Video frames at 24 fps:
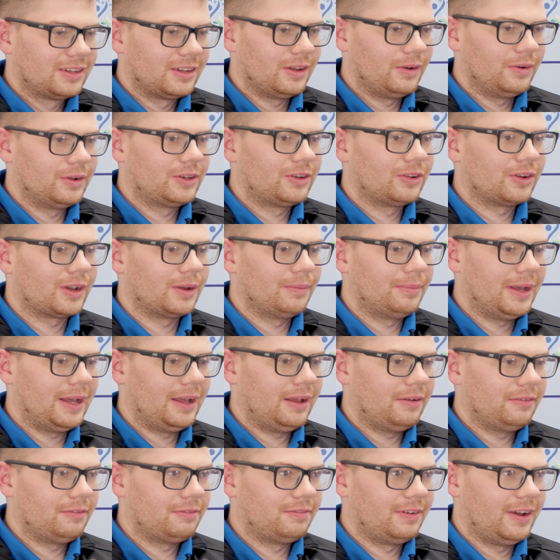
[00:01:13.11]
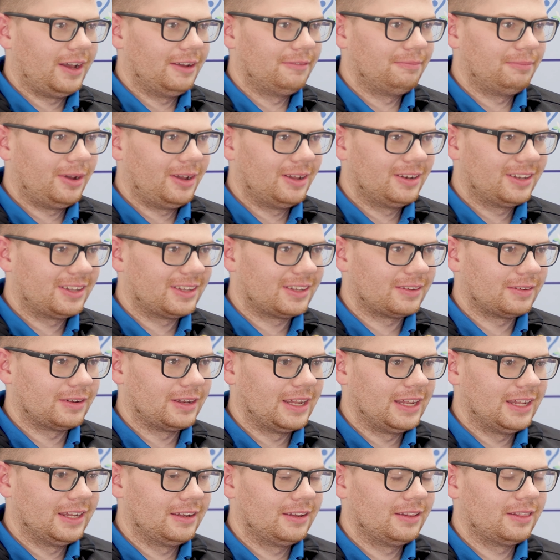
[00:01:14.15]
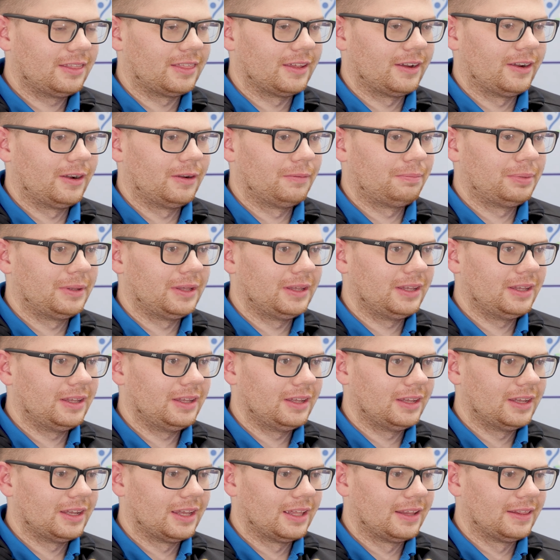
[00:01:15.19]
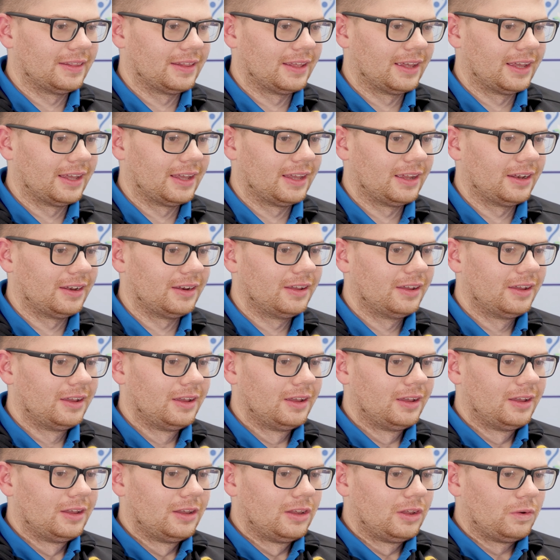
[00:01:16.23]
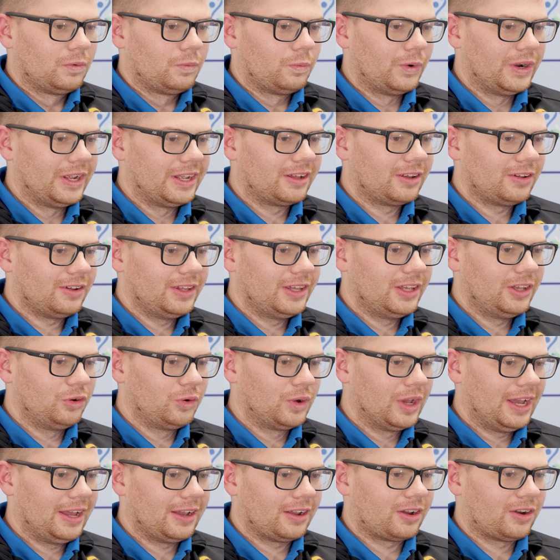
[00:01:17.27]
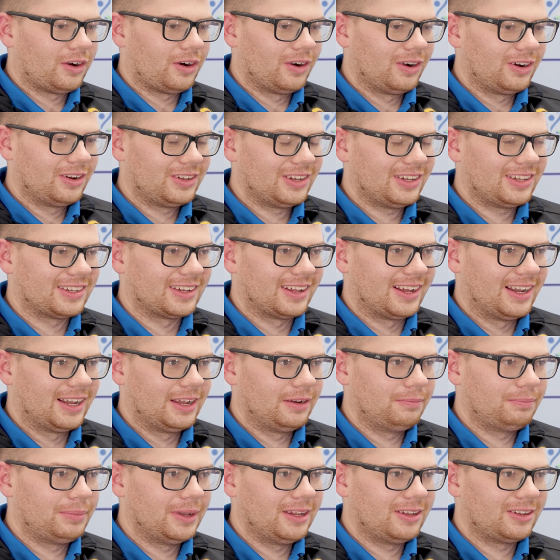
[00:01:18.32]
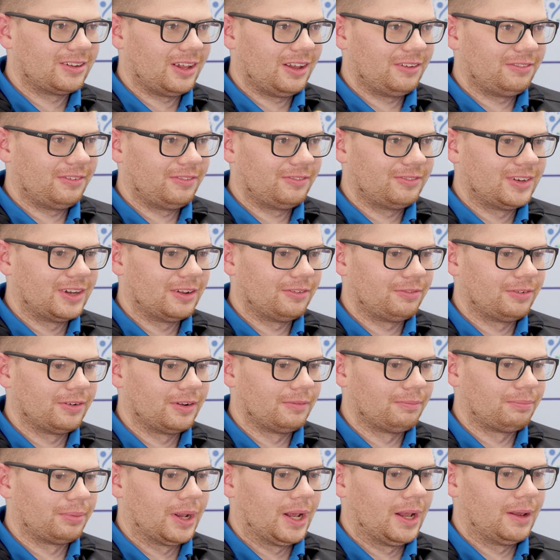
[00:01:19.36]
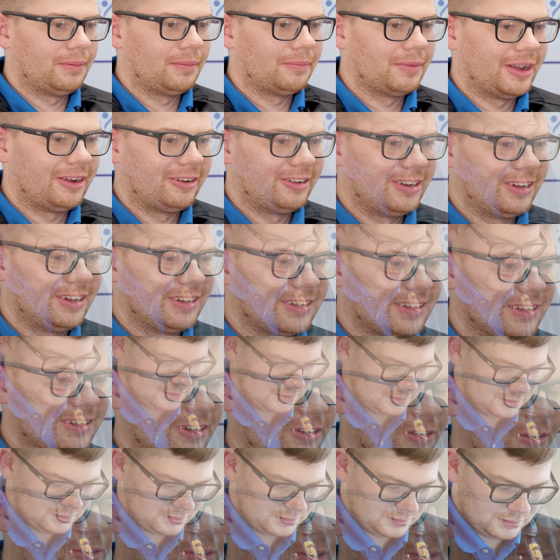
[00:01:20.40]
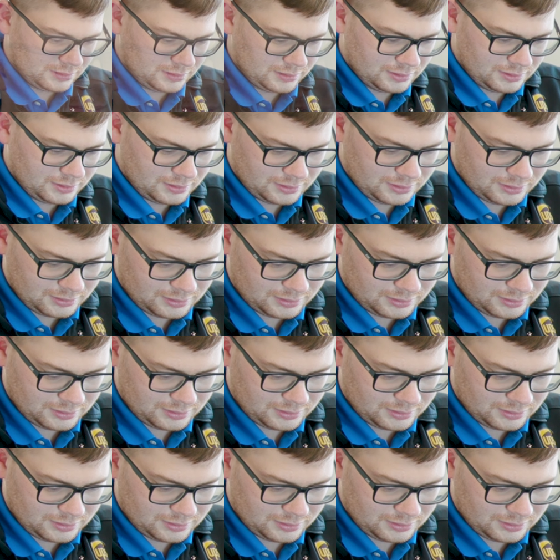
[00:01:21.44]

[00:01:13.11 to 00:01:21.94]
So it took about 5 months in therapy, and then weekly you get cards assigned based off of different problem areas, and they're grouped off in